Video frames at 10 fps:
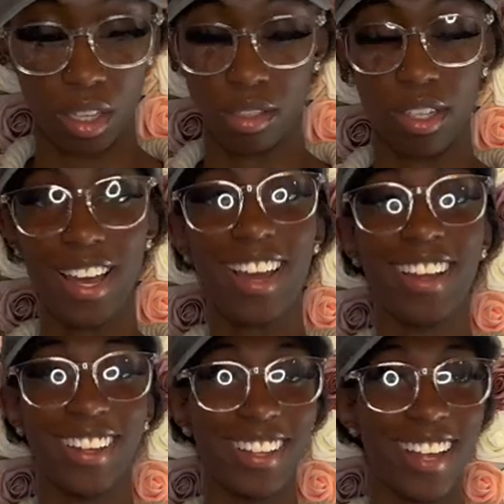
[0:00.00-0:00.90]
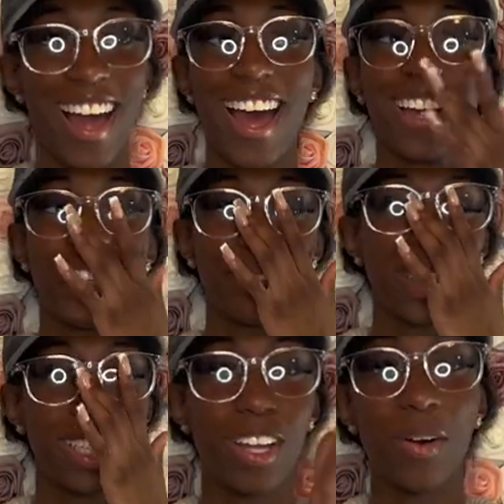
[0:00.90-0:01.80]
yeah, I don't really
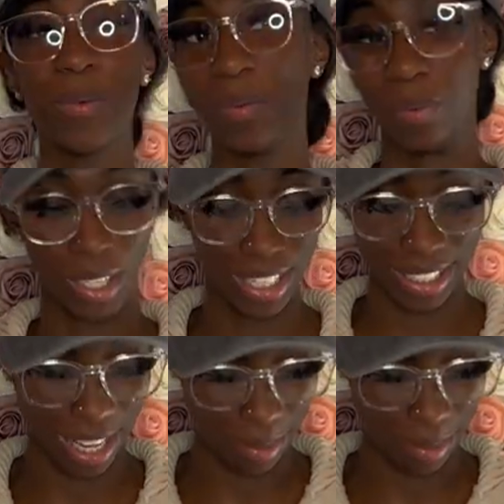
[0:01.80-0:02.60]
know what to say